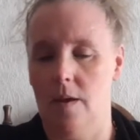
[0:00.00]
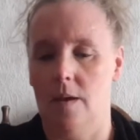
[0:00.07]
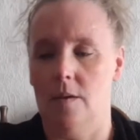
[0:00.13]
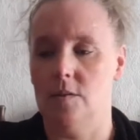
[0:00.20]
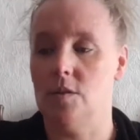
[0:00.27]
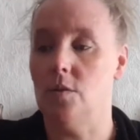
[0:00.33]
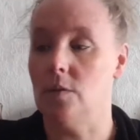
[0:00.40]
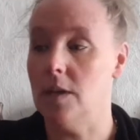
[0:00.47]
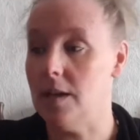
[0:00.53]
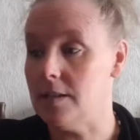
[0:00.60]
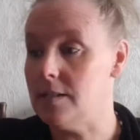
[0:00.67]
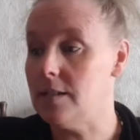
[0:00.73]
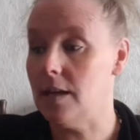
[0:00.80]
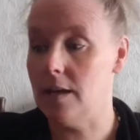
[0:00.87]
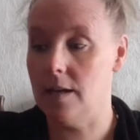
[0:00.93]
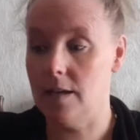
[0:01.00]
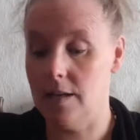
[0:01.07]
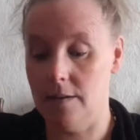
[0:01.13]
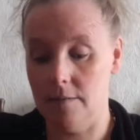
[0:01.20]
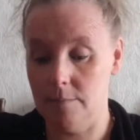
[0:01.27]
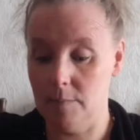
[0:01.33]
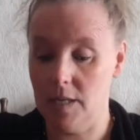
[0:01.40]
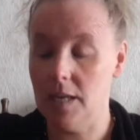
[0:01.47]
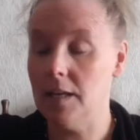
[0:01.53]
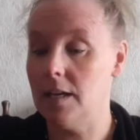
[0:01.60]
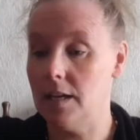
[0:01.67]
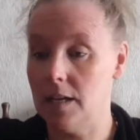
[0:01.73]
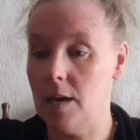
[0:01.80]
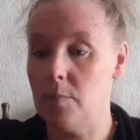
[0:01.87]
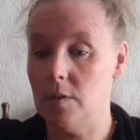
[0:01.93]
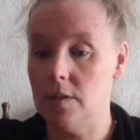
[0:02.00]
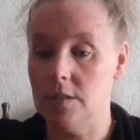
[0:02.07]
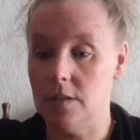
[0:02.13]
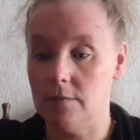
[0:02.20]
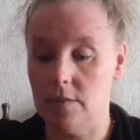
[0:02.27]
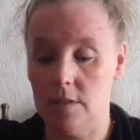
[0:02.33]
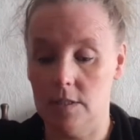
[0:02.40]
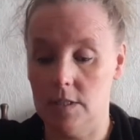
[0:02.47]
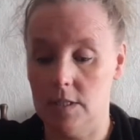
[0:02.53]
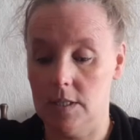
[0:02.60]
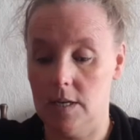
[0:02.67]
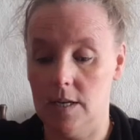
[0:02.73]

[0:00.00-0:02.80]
So, yes, I'm getting a couple of different